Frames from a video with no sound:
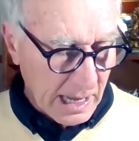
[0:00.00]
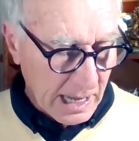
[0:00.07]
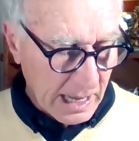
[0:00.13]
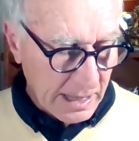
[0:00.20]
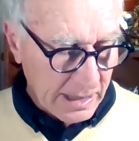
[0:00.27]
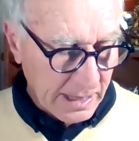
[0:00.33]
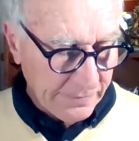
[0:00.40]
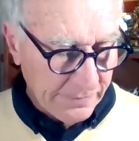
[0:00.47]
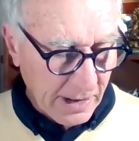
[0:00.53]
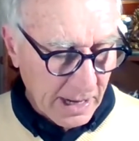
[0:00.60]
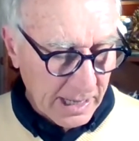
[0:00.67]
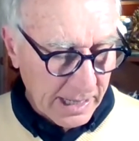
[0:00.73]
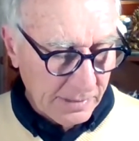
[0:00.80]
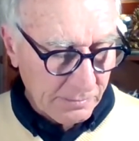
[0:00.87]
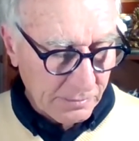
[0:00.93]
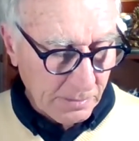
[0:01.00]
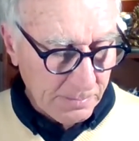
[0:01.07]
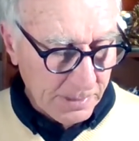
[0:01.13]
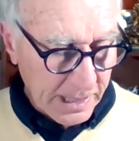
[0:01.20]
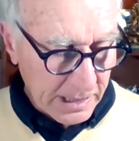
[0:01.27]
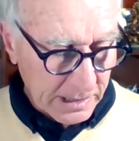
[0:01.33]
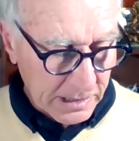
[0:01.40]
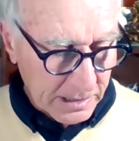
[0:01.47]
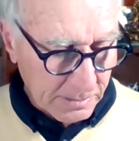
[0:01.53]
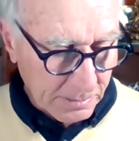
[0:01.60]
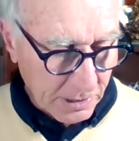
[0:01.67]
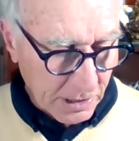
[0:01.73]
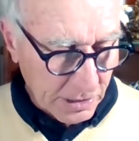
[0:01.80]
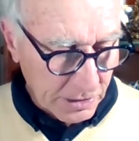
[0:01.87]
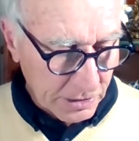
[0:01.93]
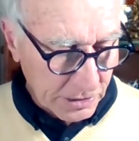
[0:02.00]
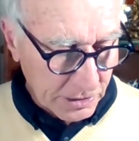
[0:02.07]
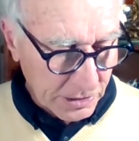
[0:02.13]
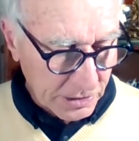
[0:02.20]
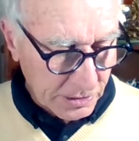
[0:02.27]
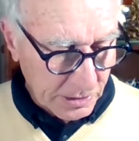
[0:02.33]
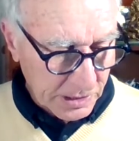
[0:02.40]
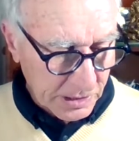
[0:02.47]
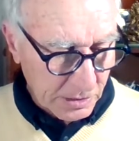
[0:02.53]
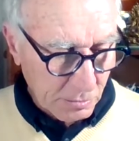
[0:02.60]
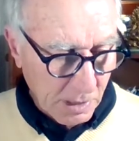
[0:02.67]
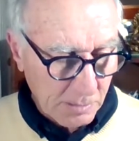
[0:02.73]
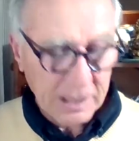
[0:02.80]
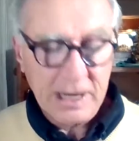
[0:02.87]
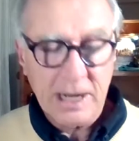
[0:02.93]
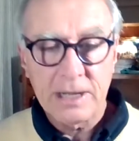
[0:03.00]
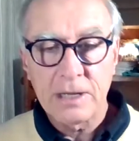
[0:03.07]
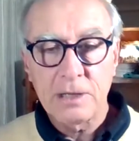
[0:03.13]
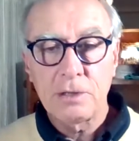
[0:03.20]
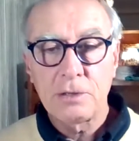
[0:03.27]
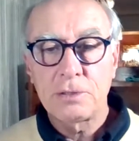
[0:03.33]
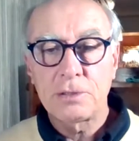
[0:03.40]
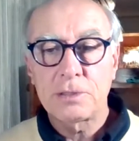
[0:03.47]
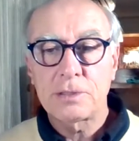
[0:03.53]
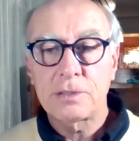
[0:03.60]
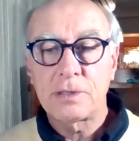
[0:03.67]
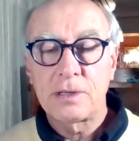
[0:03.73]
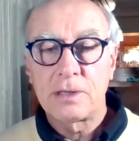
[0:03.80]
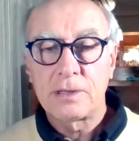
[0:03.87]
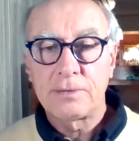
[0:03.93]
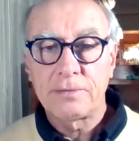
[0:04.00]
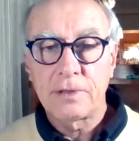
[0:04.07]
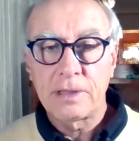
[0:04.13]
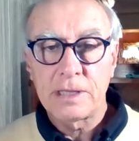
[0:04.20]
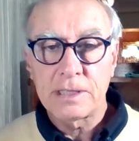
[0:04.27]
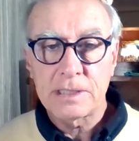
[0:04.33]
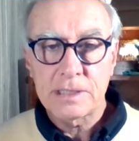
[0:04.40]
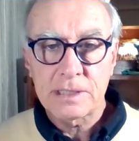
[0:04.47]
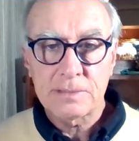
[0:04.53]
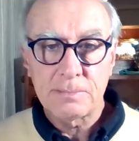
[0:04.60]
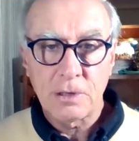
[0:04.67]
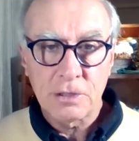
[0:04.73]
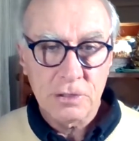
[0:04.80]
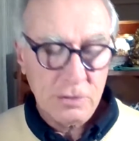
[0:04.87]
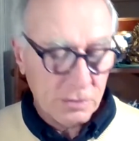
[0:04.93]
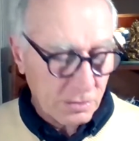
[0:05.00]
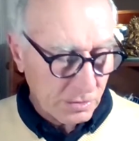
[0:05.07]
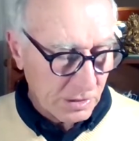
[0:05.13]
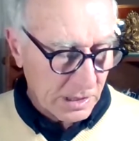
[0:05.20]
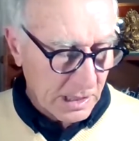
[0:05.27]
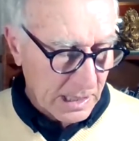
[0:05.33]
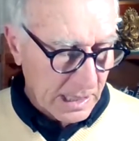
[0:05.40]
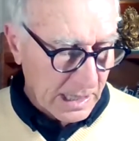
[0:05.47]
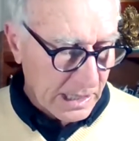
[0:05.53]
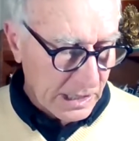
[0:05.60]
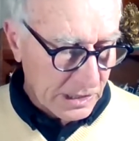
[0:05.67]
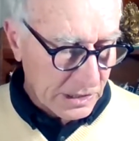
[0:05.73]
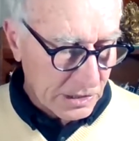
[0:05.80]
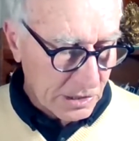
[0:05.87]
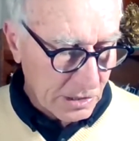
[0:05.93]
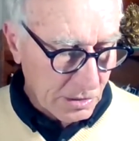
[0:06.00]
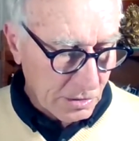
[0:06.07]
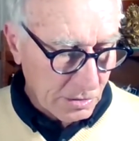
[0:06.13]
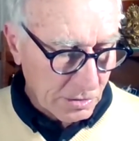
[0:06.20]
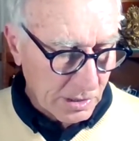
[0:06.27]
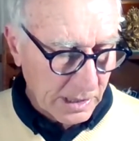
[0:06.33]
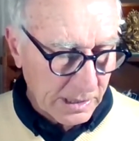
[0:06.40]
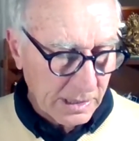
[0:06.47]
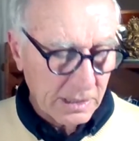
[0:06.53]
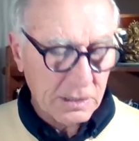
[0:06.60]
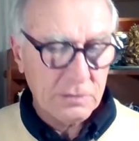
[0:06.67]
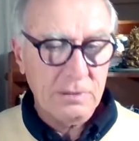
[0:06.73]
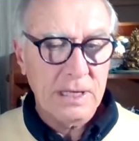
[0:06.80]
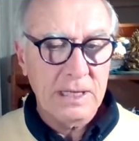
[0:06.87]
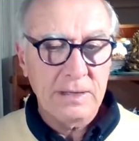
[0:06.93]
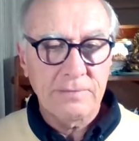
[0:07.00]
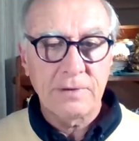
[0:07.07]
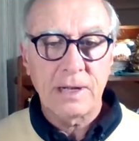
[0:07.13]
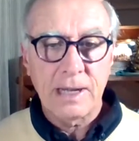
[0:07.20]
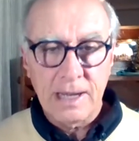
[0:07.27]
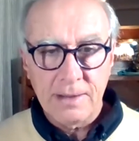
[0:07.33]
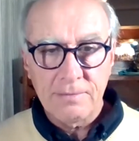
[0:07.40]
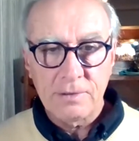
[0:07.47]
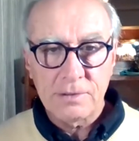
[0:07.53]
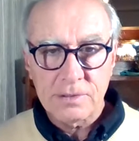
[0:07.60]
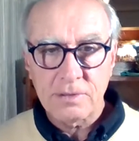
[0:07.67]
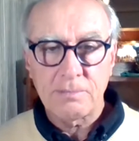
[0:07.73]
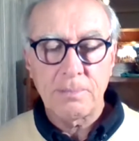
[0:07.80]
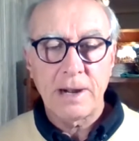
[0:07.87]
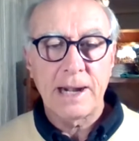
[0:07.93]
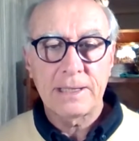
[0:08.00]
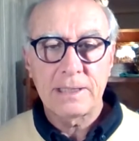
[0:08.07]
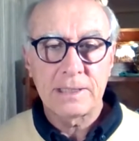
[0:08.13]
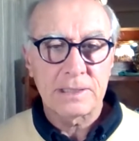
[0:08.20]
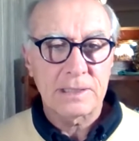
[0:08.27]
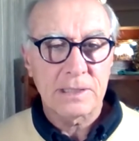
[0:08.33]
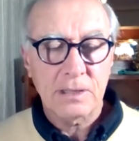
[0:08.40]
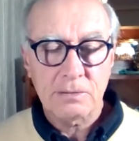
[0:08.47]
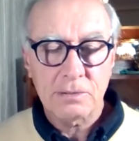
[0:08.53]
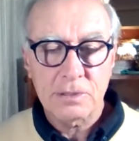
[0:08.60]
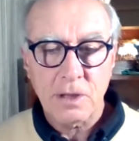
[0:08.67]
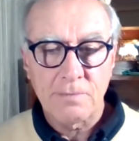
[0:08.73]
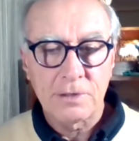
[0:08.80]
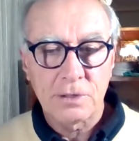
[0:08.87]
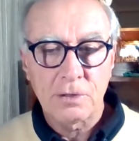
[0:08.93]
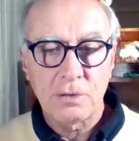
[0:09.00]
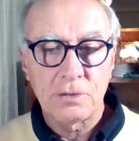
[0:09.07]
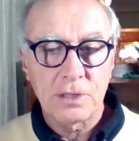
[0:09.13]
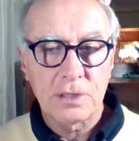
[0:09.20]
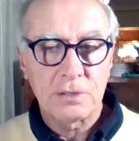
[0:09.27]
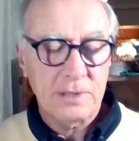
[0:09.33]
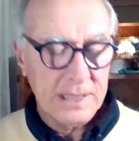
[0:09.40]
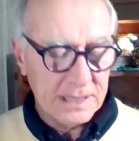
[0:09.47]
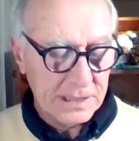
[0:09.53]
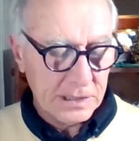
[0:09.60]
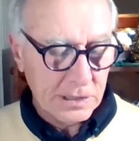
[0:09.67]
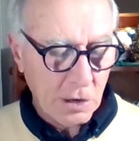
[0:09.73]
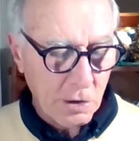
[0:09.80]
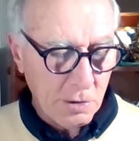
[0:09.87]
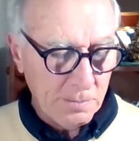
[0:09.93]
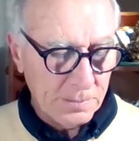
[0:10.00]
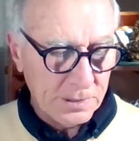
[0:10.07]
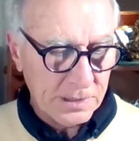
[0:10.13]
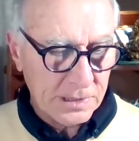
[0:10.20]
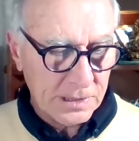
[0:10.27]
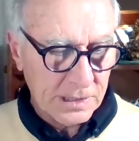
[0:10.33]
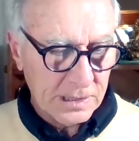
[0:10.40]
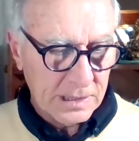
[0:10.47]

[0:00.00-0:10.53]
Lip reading: And then finally, Rabina's approach, which is the one we're going to use for this module, is to look at the three different levels of practice. It's often called the three scopes.